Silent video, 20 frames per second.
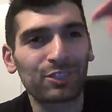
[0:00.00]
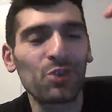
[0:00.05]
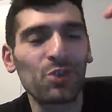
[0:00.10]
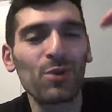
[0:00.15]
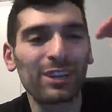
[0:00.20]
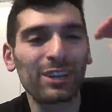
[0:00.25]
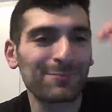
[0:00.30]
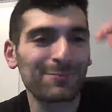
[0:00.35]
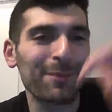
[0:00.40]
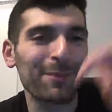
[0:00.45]

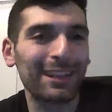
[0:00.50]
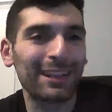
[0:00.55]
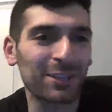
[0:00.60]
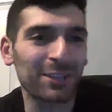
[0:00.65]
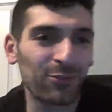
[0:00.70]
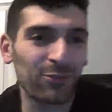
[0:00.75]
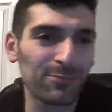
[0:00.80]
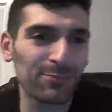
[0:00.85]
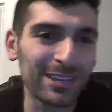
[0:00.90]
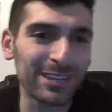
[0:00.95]
too
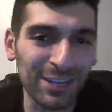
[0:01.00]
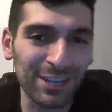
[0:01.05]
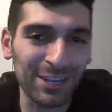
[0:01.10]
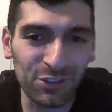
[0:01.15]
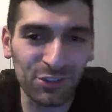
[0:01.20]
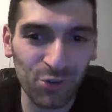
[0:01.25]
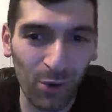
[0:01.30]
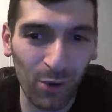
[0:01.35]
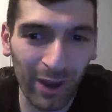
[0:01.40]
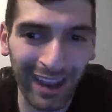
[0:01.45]
expensive for me to
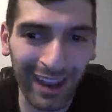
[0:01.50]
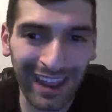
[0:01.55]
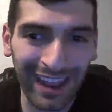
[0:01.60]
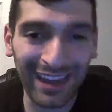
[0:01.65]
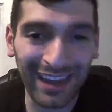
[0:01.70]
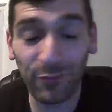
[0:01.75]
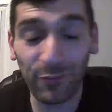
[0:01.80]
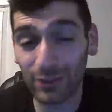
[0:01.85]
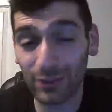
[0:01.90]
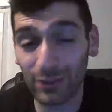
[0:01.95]
enjoy it. And
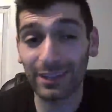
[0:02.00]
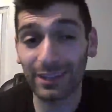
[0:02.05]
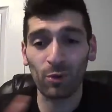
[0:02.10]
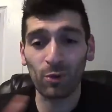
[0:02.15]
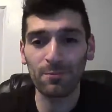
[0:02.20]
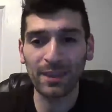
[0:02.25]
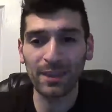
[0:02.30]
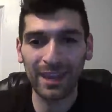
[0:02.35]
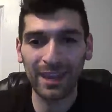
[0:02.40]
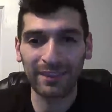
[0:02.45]
I feel like
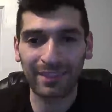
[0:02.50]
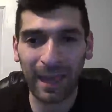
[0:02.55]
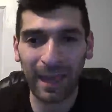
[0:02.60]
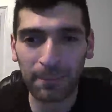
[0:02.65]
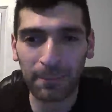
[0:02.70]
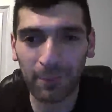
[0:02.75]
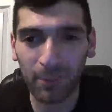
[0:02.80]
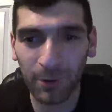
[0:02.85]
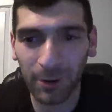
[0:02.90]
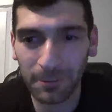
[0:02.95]
at
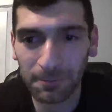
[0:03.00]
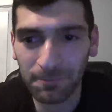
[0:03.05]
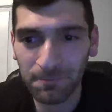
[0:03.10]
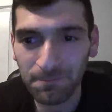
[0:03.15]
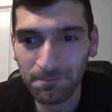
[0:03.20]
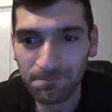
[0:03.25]
that point,